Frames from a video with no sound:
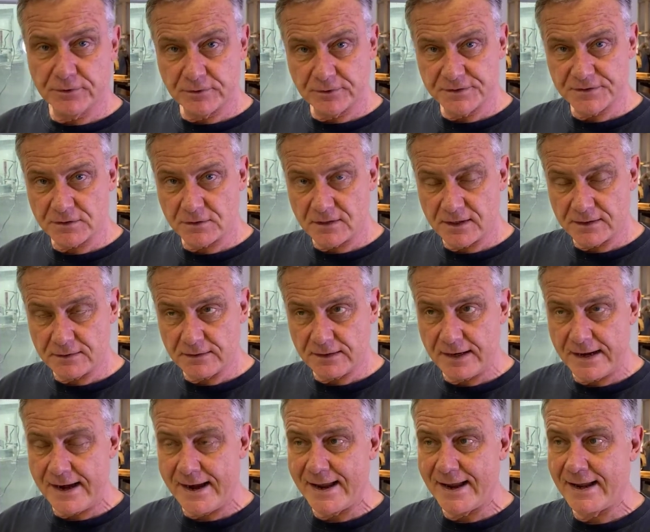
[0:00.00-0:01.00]
on,
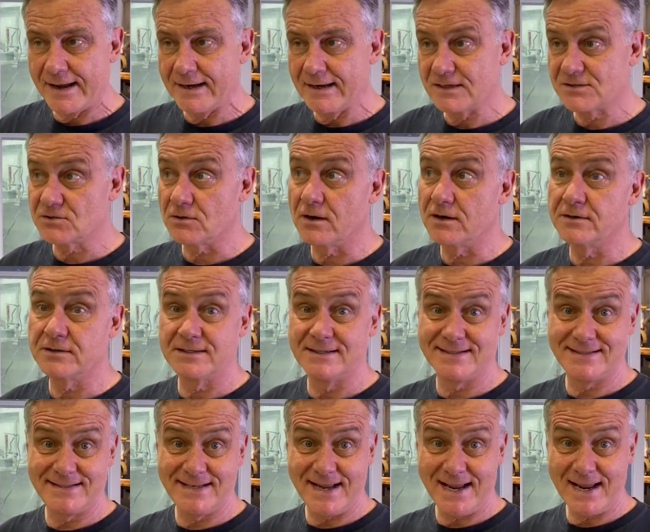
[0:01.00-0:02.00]
and it's on
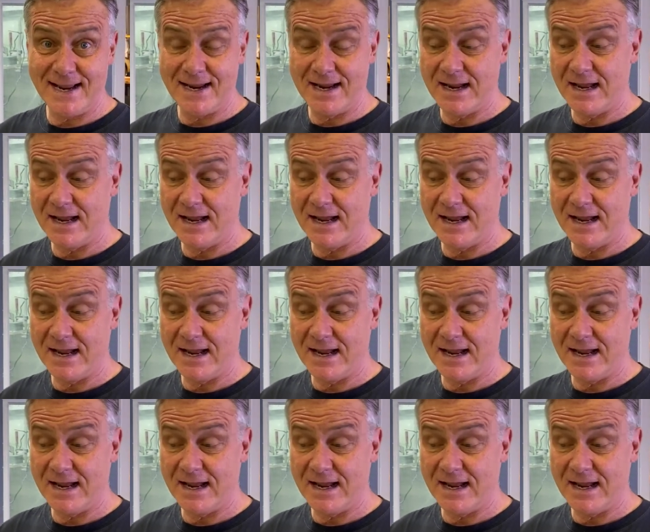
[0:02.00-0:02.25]
today.